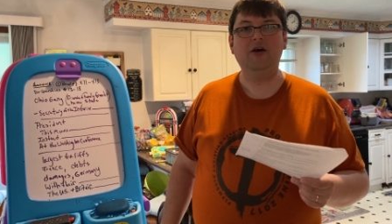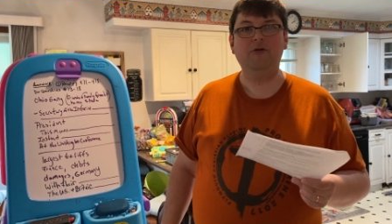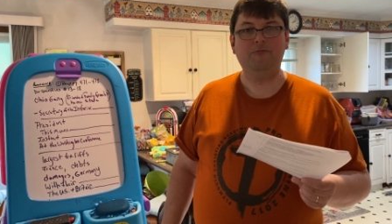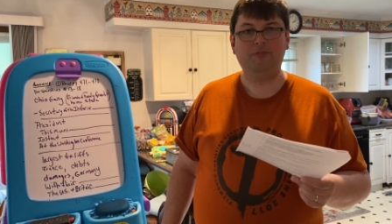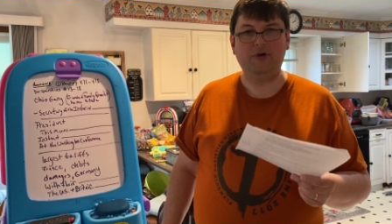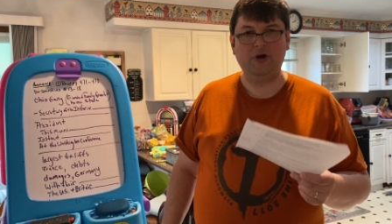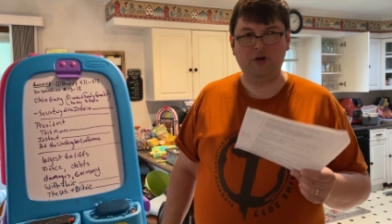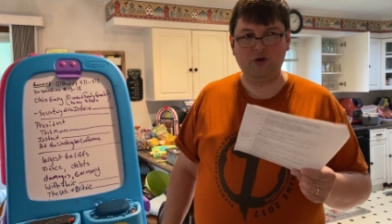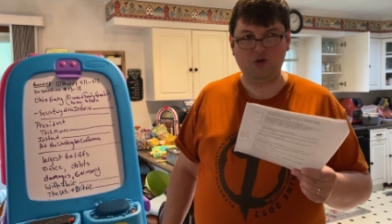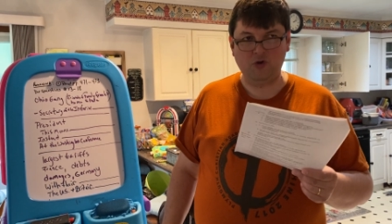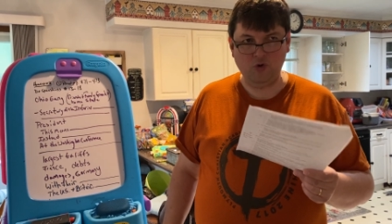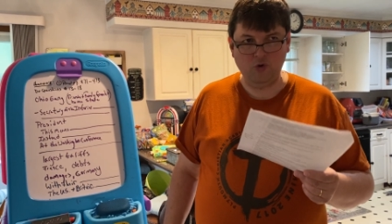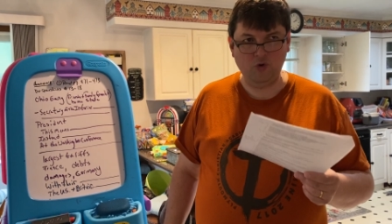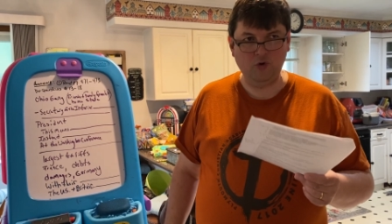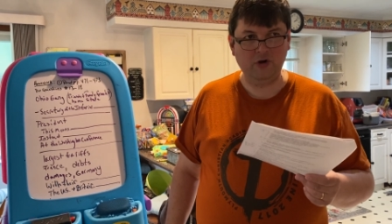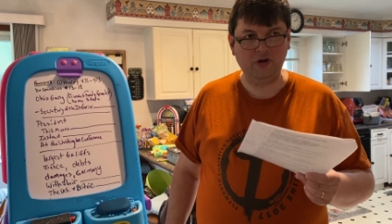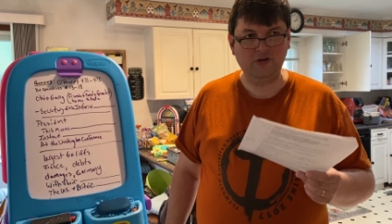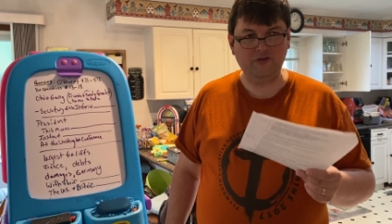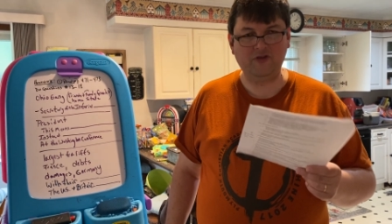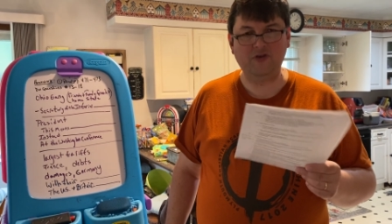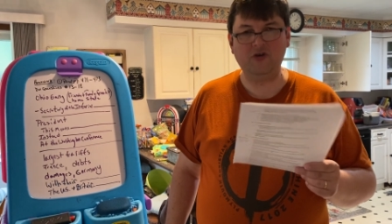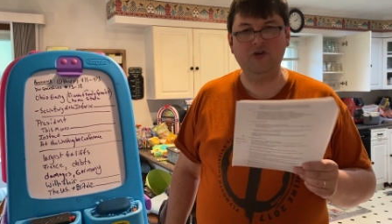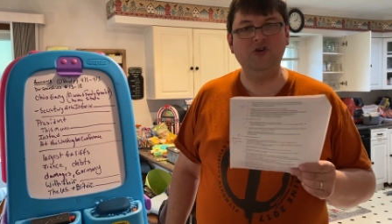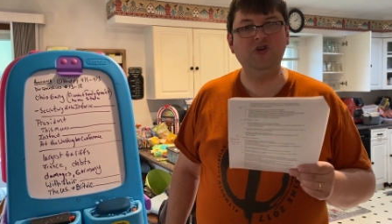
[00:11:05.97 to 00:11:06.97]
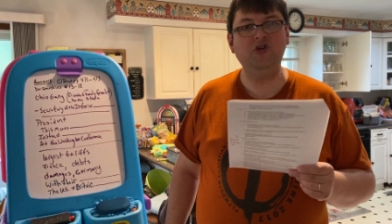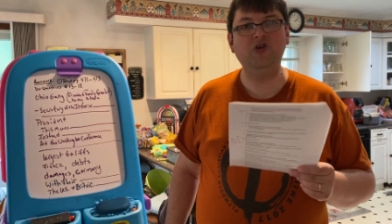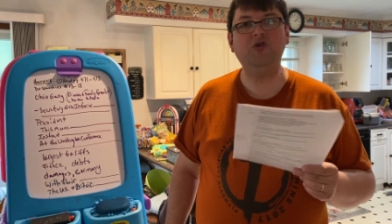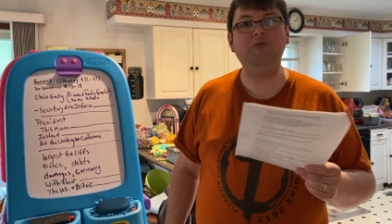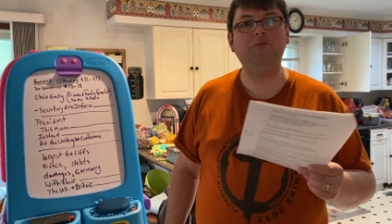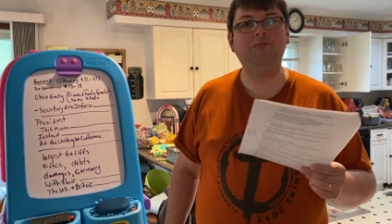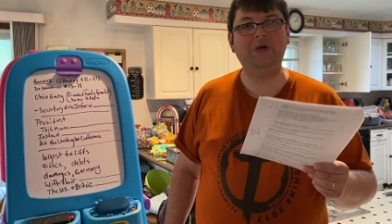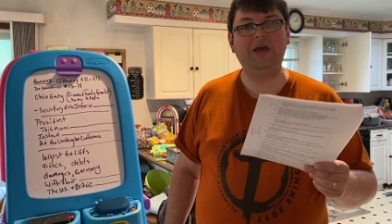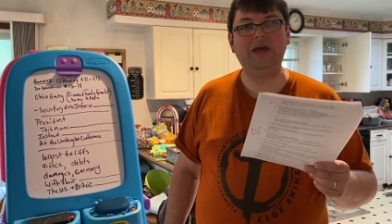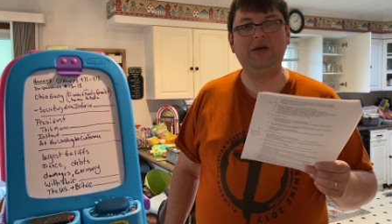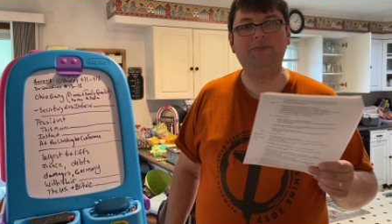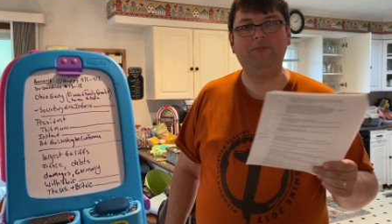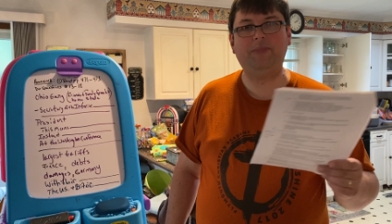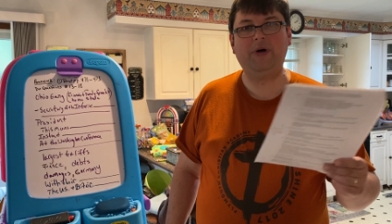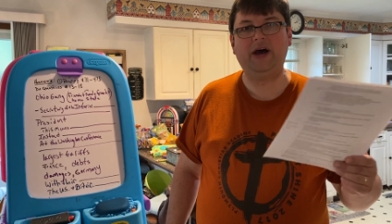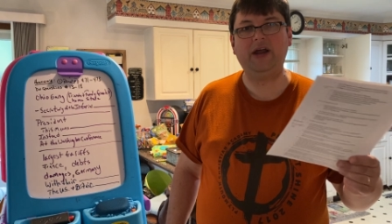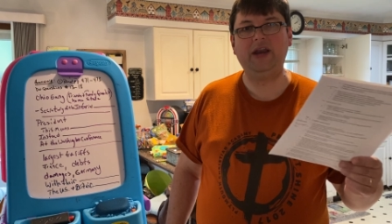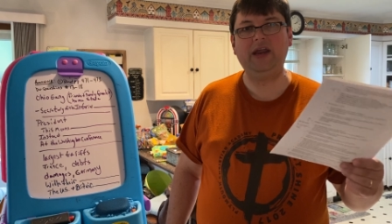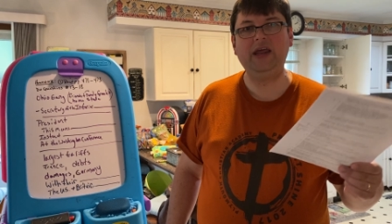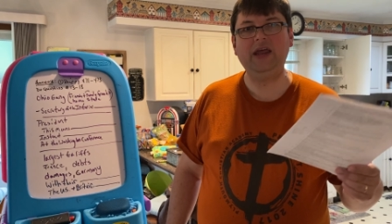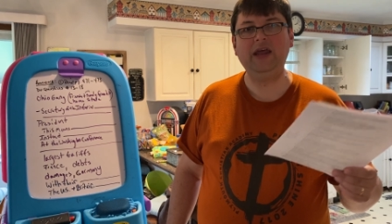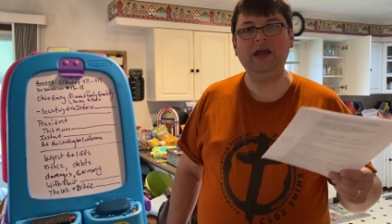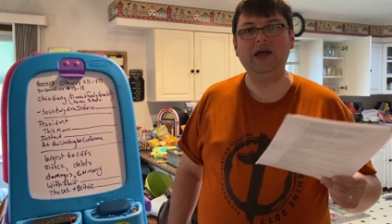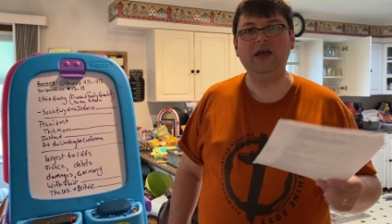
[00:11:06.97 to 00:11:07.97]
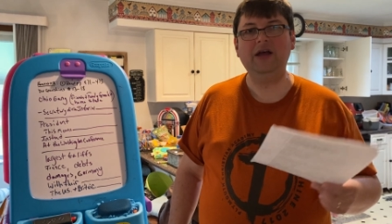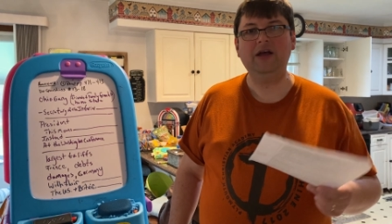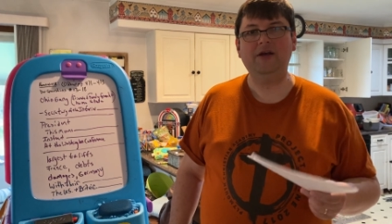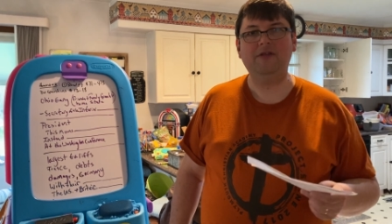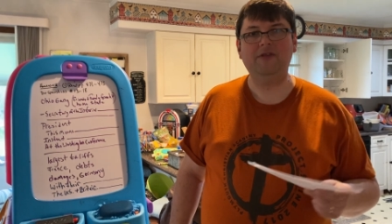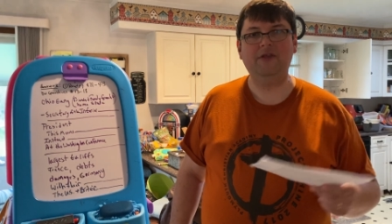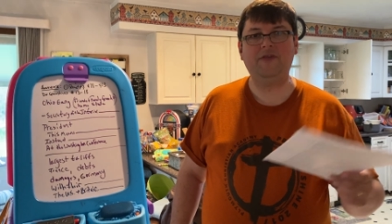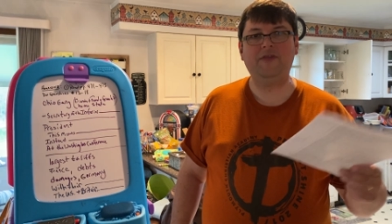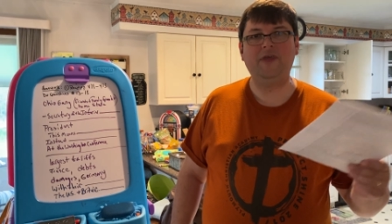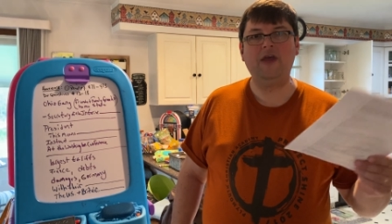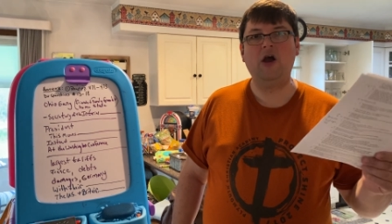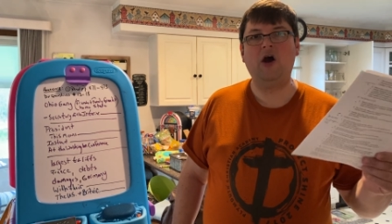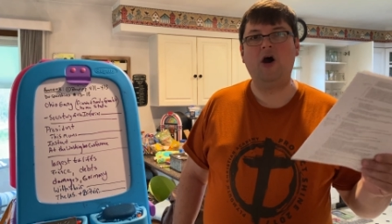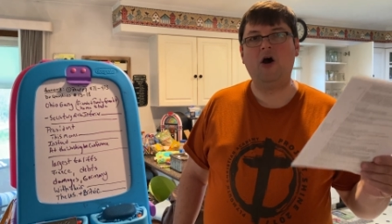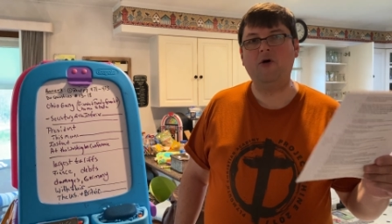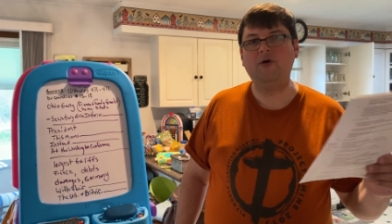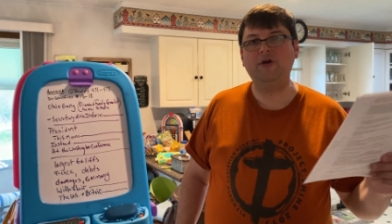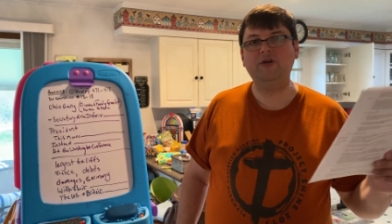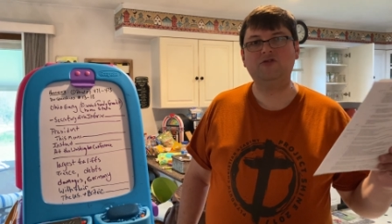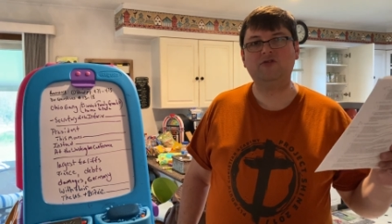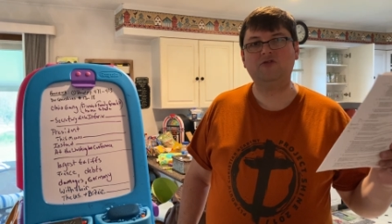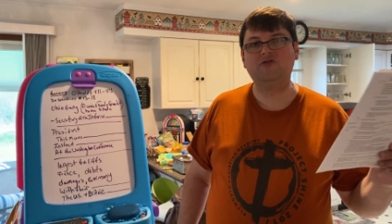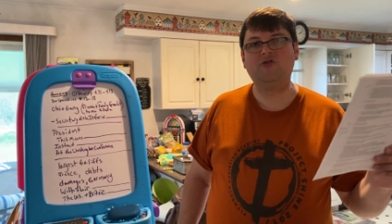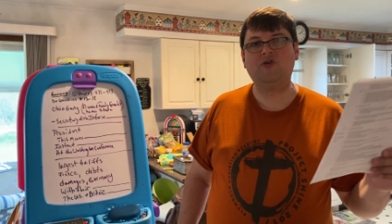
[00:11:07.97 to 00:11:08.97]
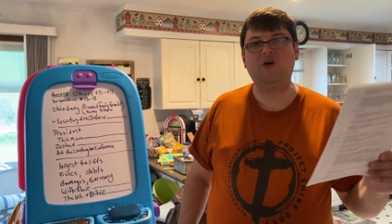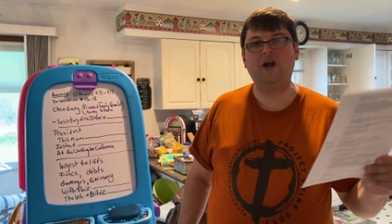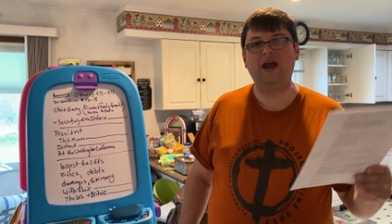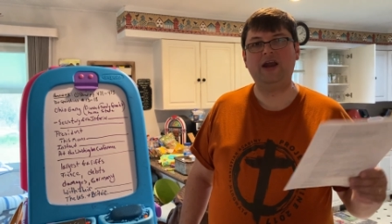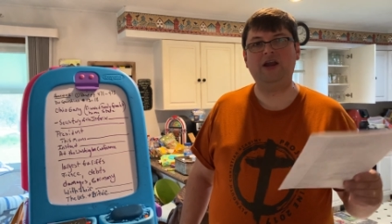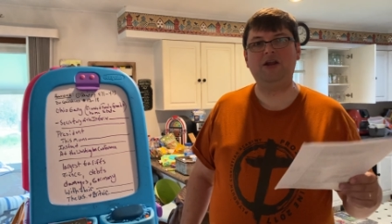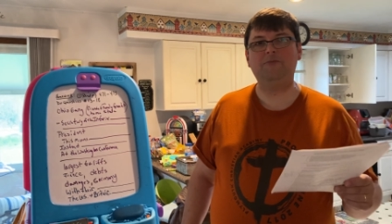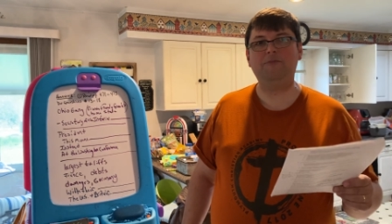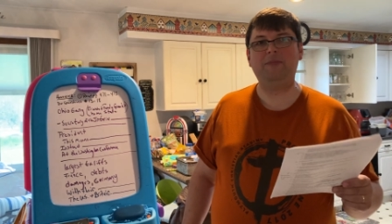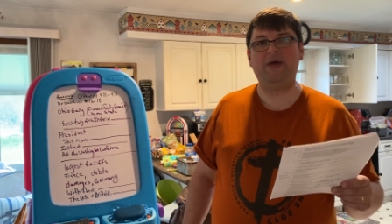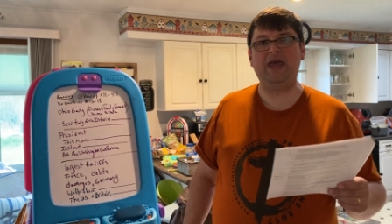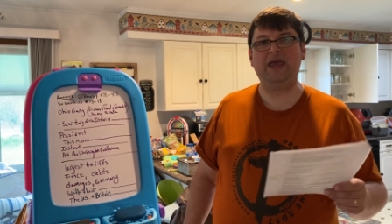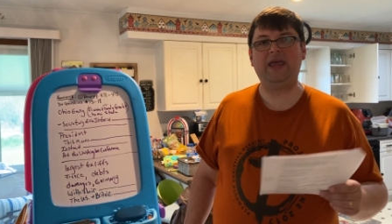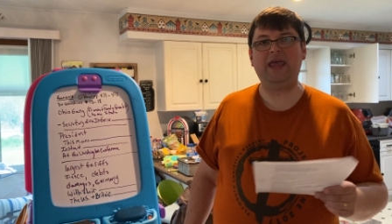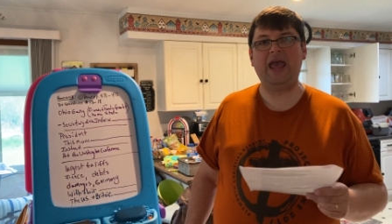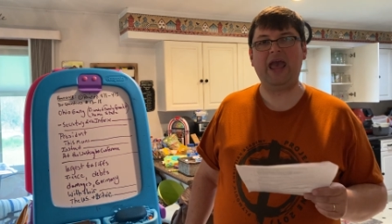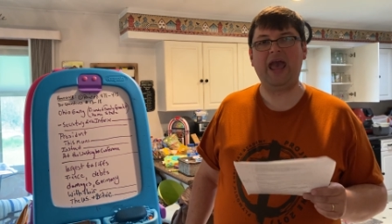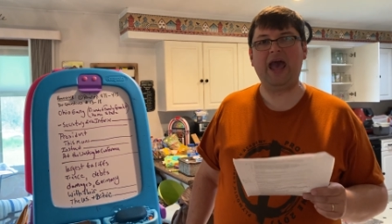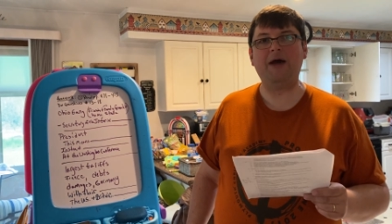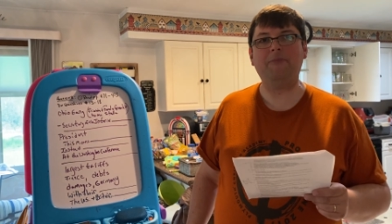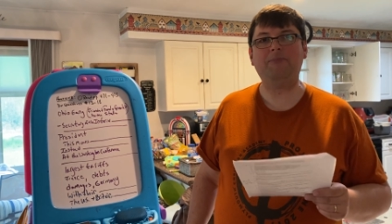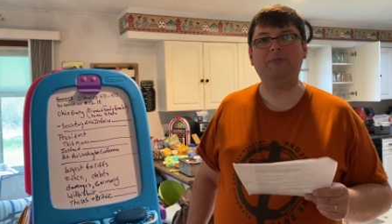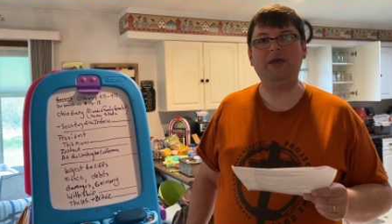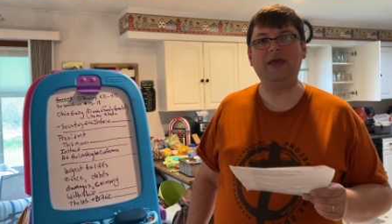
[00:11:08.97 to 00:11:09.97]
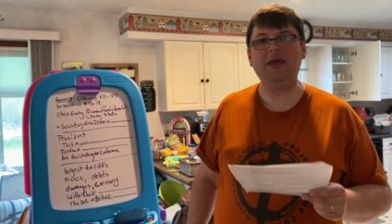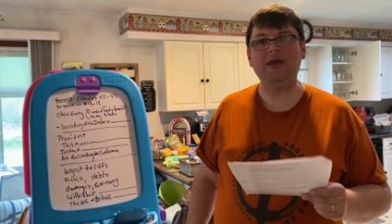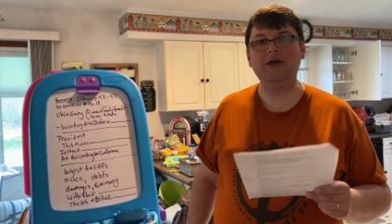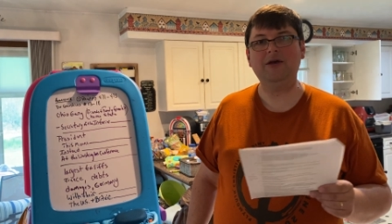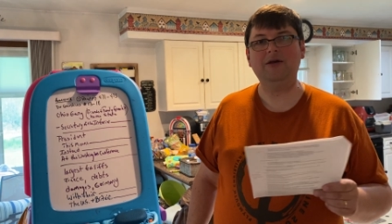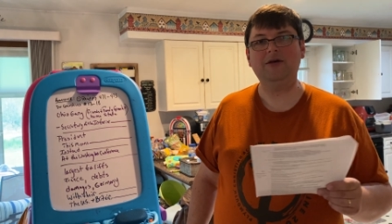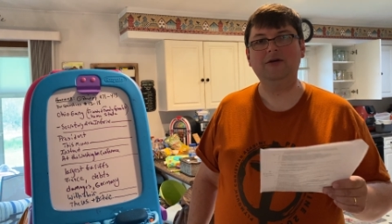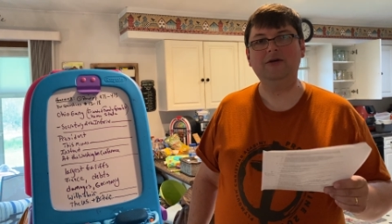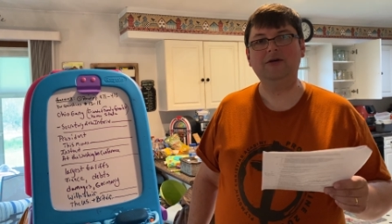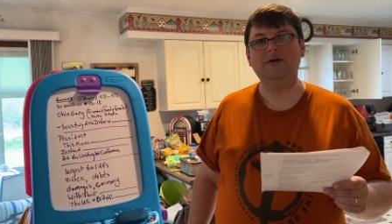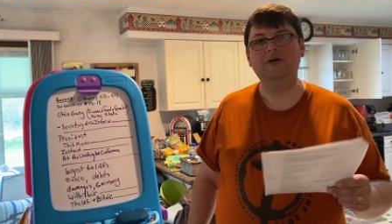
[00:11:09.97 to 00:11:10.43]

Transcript: But who is their new big buddy that they always are trying to make happy?